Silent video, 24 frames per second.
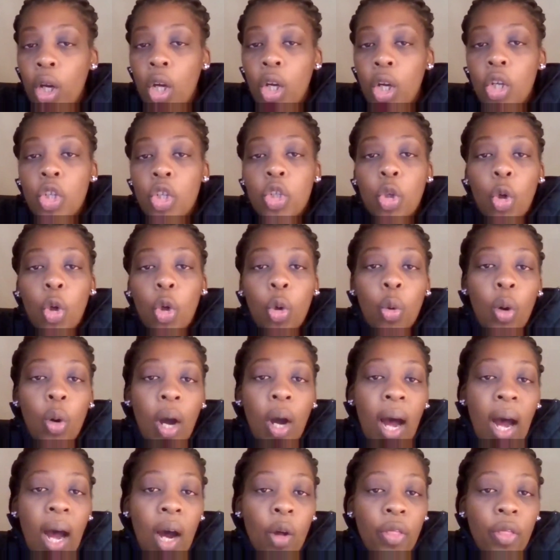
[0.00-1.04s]
So
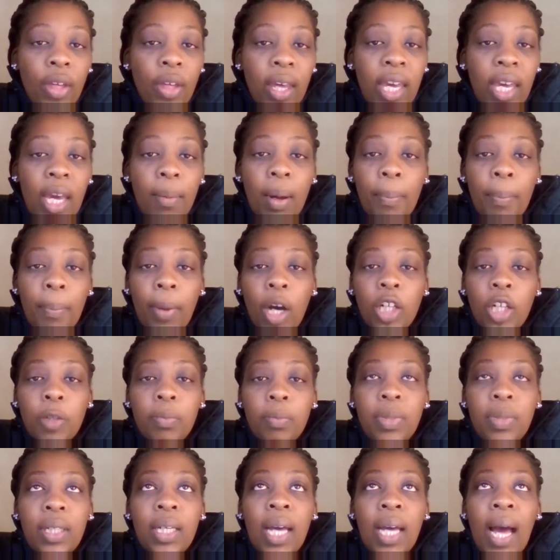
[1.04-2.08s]
how they came about
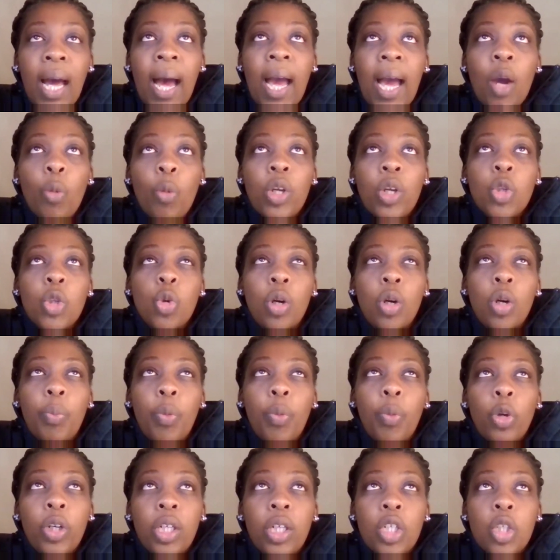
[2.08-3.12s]
me, I went to a
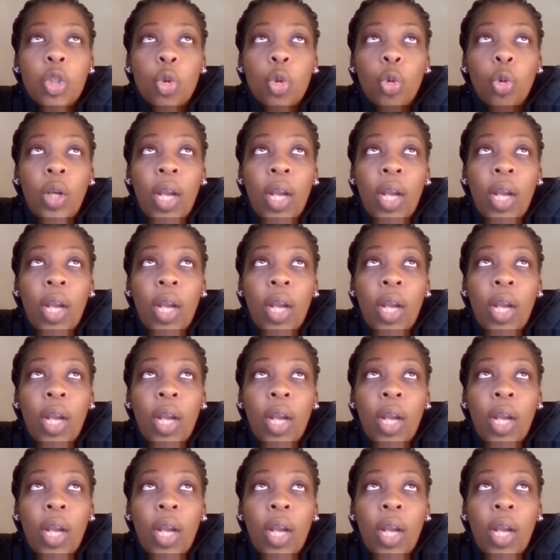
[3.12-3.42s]
boarding school.